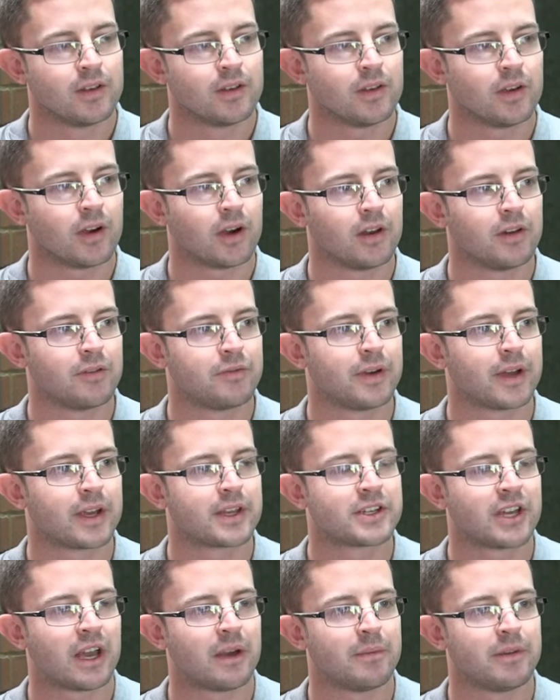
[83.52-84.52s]
Yeah, it
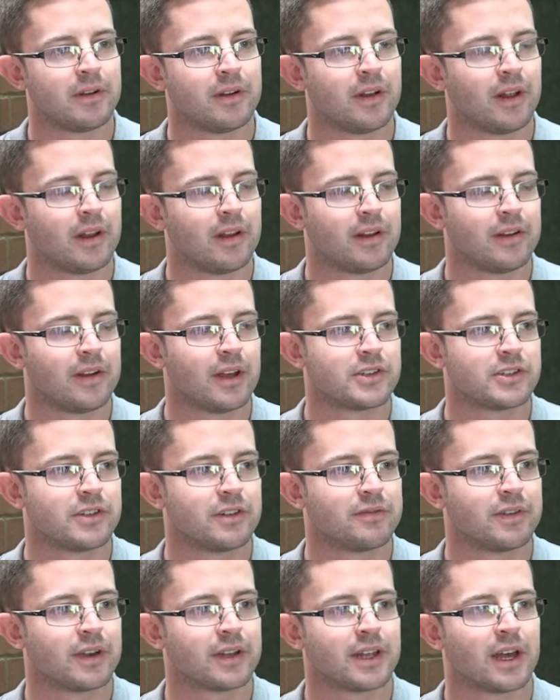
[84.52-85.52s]
affects some and it doesn't
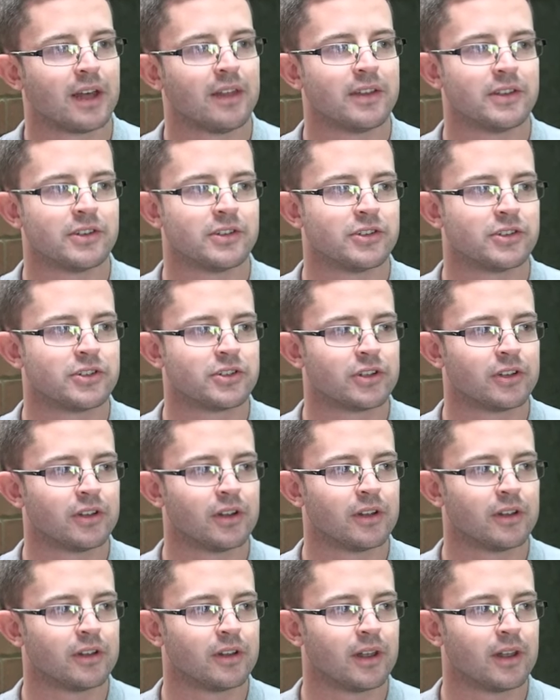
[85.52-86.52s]
affect others. You
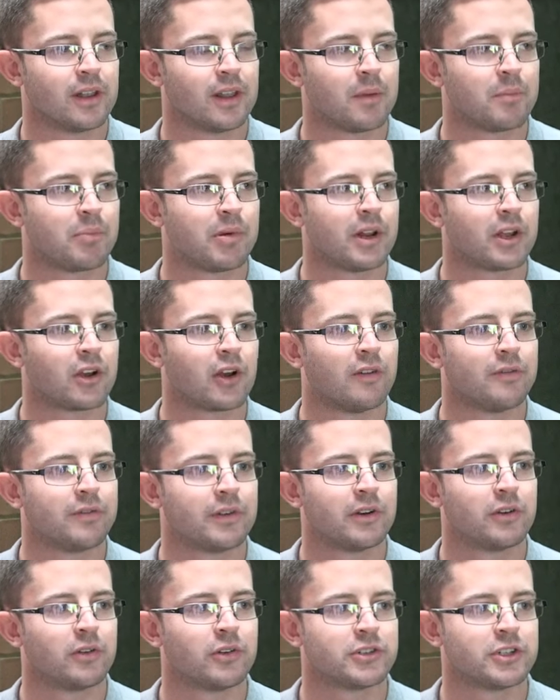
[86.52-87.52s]
know, they're pretty
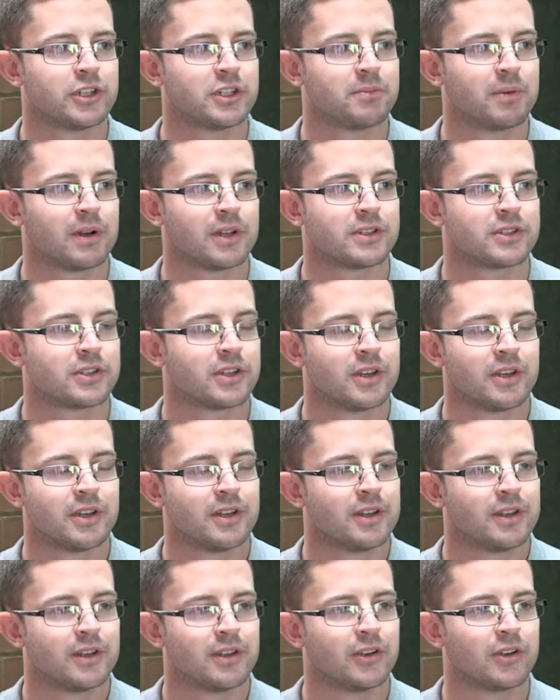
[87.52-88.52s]
confident horses, but
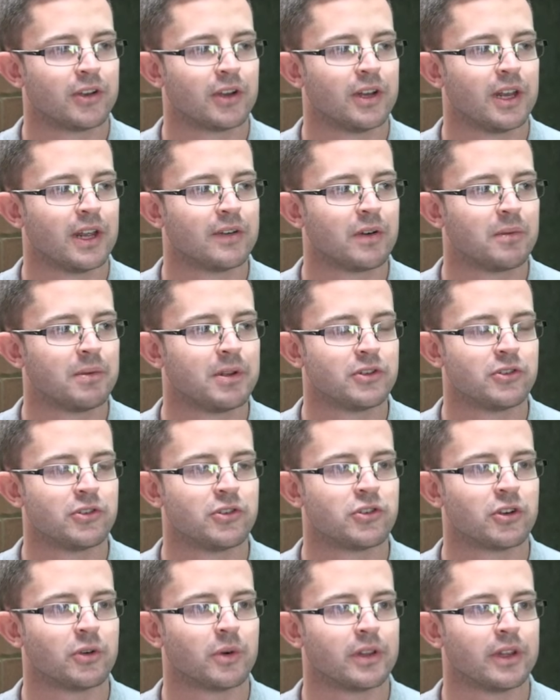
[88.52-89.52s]
you can never be too
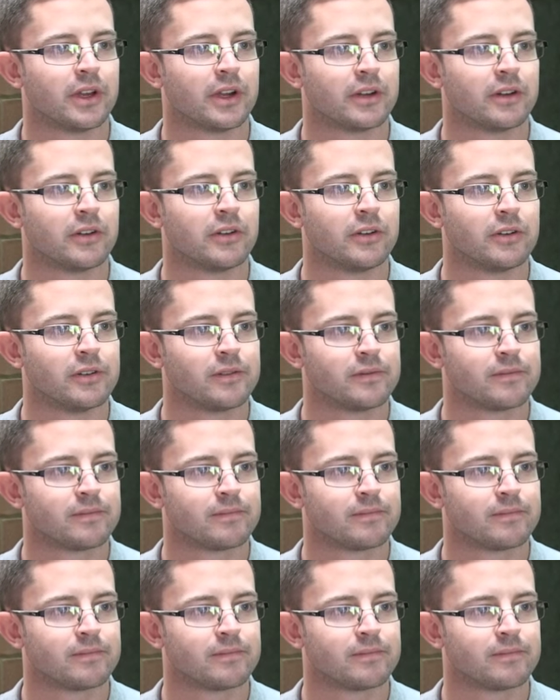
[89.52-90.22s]
sure what they're going to do.